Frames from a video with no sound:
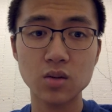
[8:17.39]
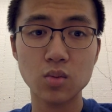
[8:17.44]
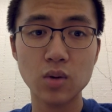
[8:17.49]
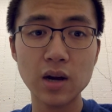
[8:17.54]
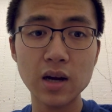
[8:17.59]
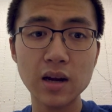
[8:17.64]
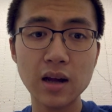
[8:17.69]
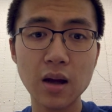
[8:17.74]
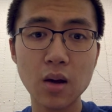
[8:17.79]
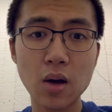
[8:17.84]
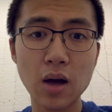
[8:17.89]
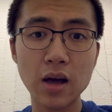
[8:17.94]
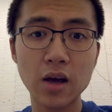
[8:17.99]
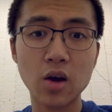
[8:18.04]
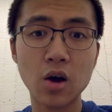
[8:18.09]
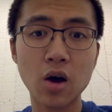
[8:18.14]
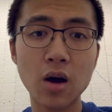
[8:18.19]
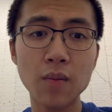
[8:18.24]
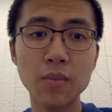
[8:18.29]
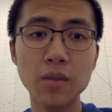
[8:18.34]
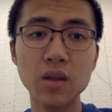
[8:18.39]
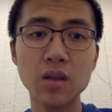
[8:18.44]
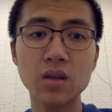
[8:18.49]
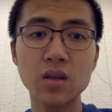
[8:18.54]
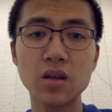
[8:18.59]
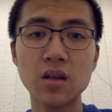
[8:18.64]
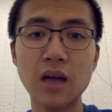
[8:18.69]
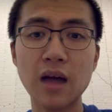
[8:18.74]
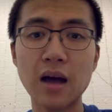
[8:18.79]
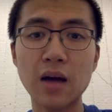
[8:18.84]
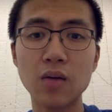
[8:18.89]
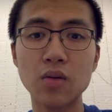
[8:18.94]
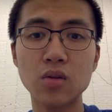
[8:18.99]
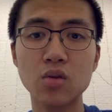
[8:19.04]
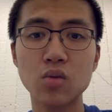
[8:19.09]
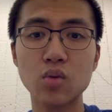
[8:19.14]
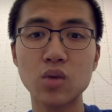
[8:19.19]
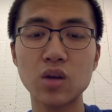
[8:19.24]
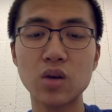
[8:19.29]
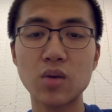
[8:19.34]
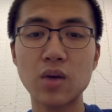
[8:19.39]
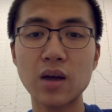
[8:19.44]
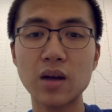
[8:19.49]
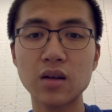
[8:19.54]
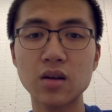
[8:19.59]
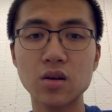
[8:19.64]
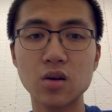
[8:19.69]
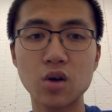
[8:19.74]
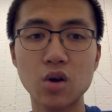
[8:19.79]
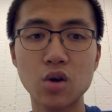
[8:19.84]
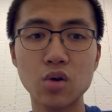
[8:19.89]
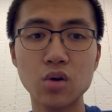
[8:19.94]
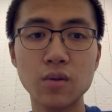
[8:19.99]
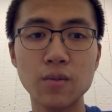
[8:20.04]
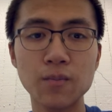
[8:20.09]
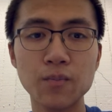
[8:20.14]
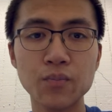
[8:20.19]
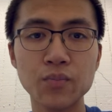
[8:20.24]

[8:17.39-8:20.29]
Right now, I commented out the redirect code,